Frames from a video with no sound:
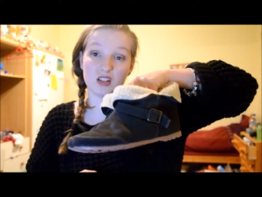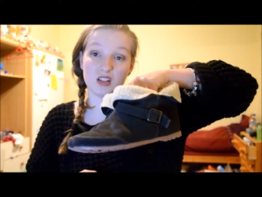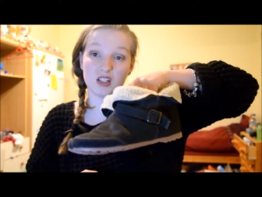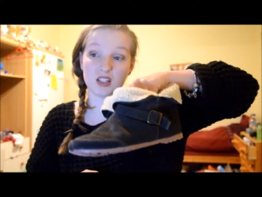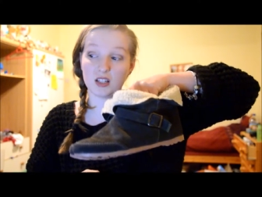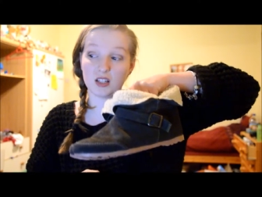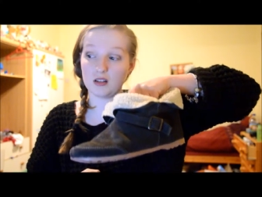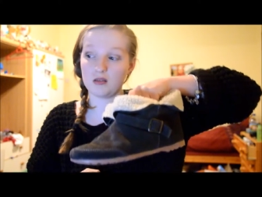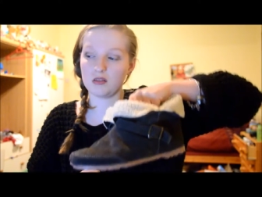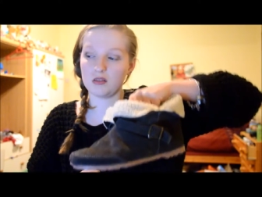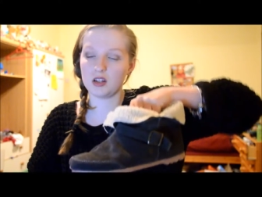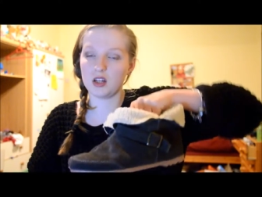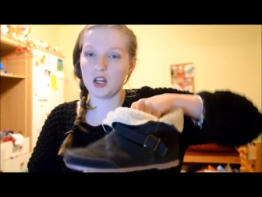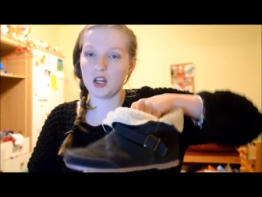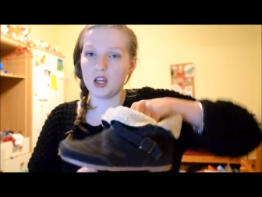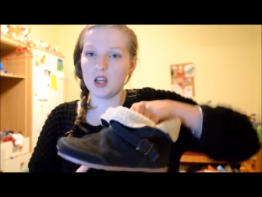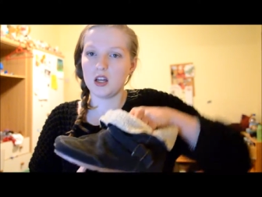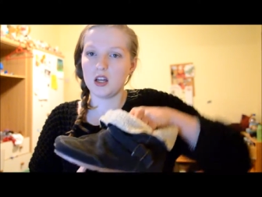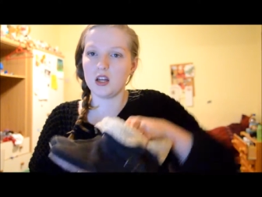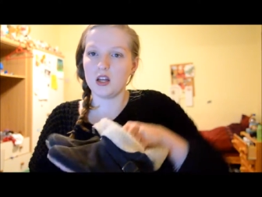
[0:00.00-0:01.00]
discount.
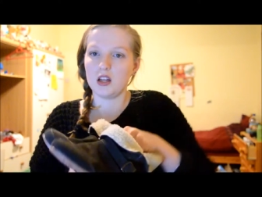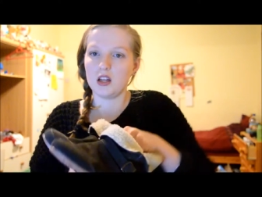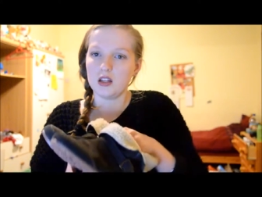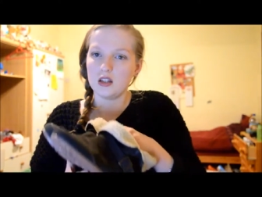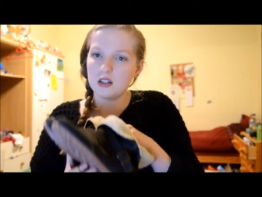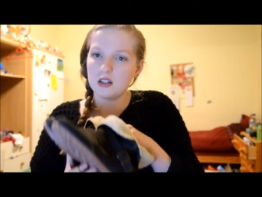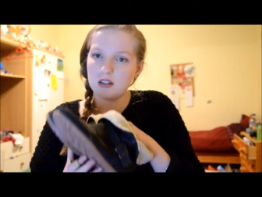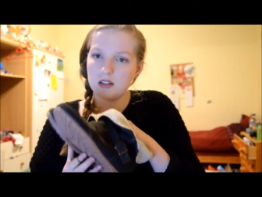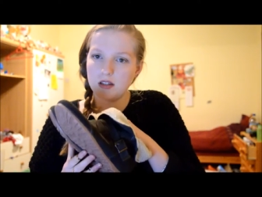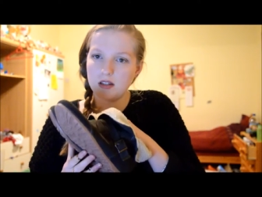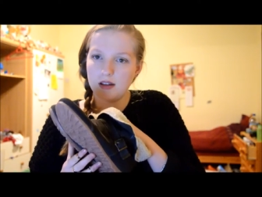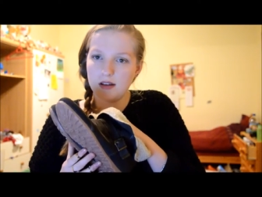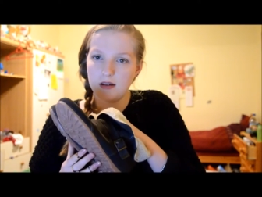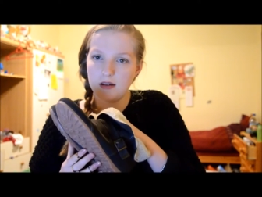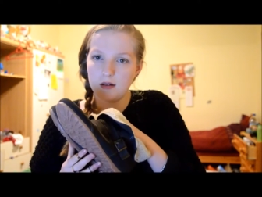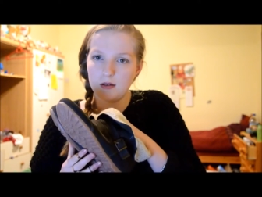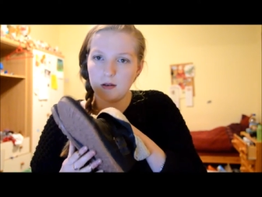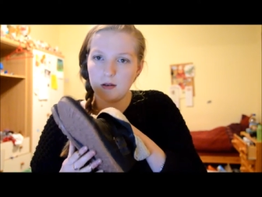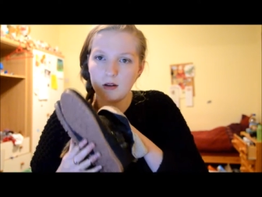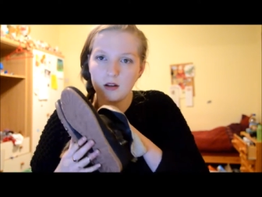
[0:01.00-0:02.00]
So
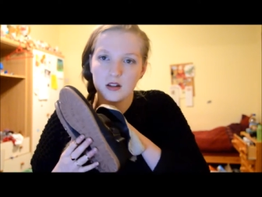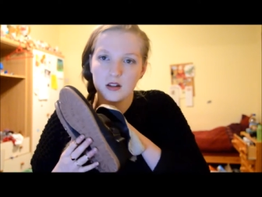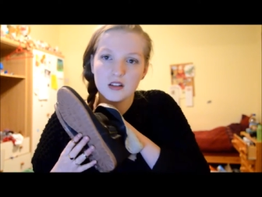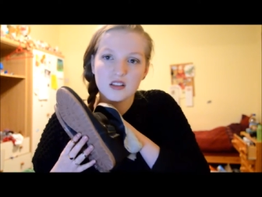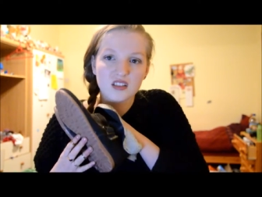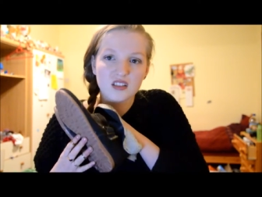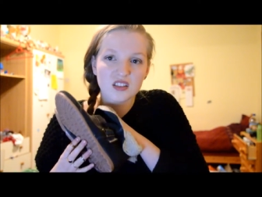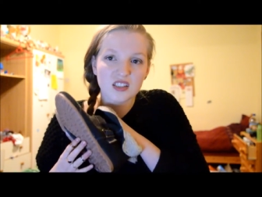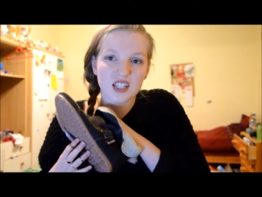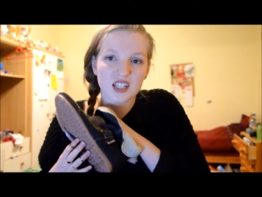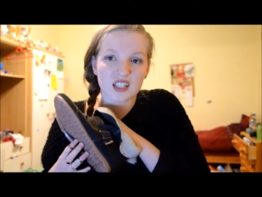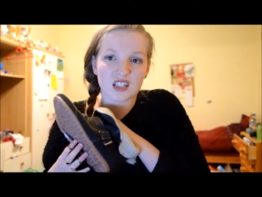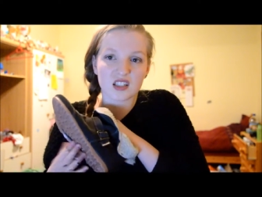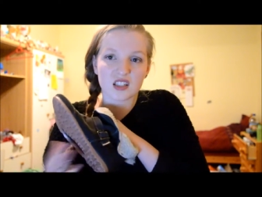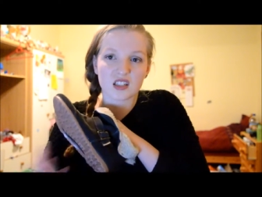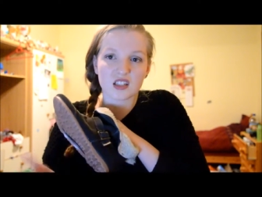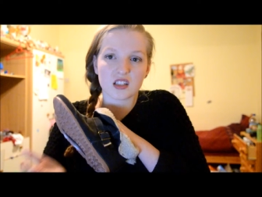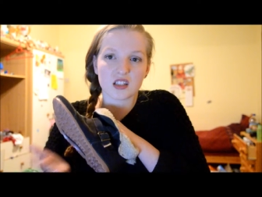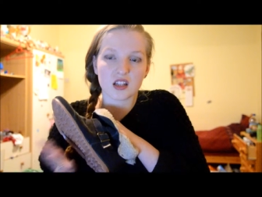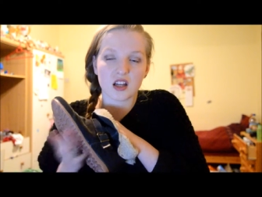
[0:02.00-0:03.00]

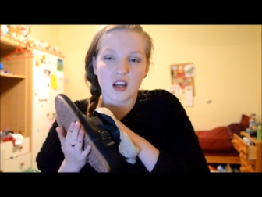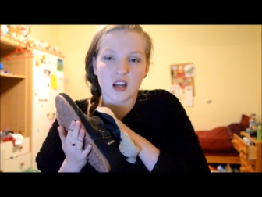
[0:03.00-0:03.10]
yes,